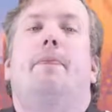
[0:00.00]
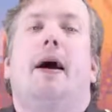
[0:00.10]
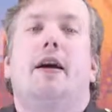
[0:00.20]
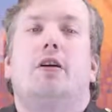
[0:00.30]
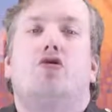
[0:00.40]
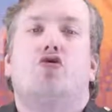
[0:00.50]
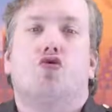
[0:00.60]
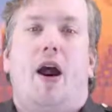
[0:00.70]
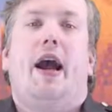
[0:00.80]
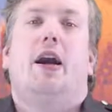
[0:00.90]
by a
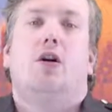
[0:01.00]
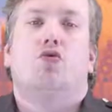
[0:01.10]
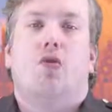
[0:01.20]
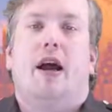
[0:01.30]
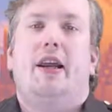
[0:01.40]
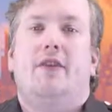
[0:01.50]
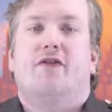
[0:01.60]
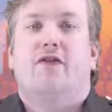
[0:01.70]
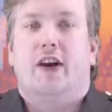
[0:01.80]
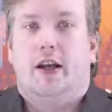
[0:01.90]
dragon-riding
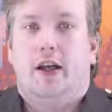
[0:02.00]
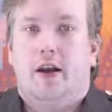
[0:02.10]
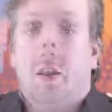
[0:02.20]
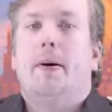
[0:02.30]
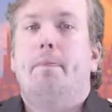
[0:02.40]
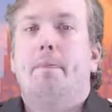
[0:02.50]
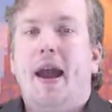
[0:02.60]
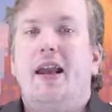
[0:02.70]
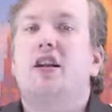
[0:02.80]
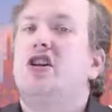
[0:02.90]
villain, but
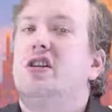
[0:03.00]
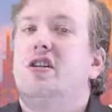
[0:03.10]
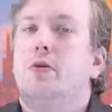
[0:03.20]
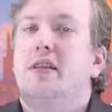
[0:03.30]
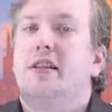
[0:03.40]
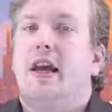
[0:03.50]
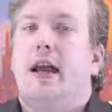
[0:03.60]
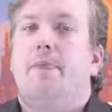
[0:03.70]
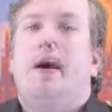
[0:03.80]
manages to escape.